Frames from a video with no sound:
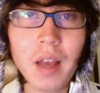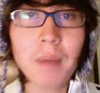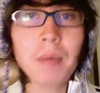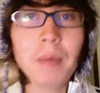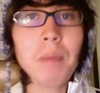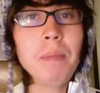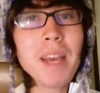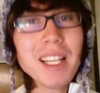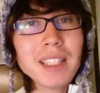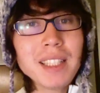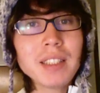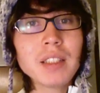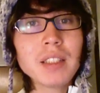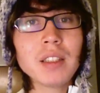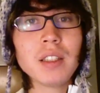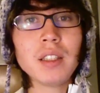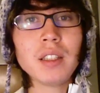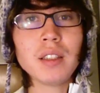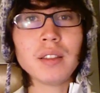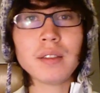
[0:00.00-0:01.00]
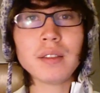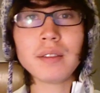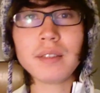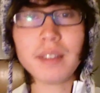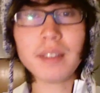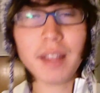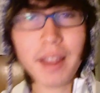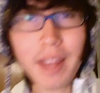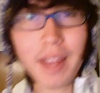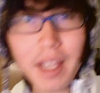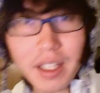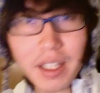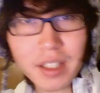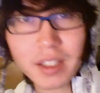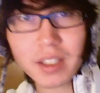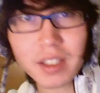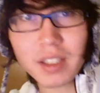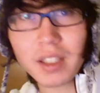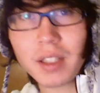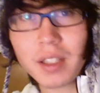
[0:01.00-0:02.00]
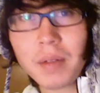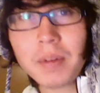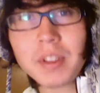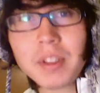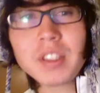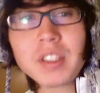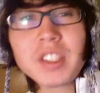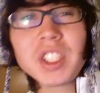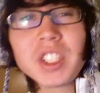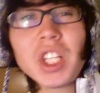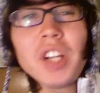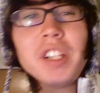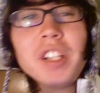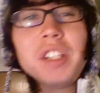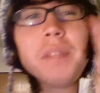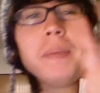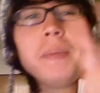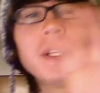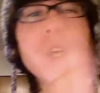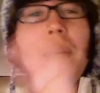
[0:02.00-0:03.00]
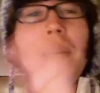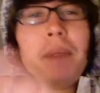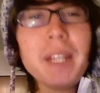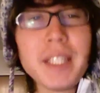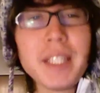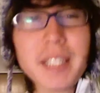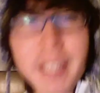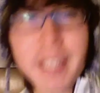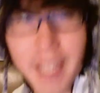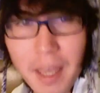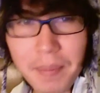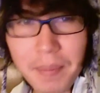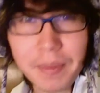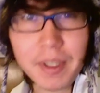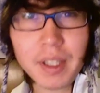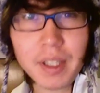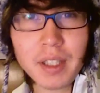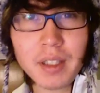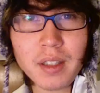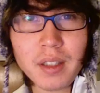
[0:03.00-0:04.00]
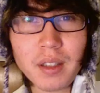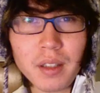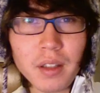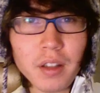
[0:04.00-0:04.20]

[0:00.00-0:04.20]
but basically this started to become accepted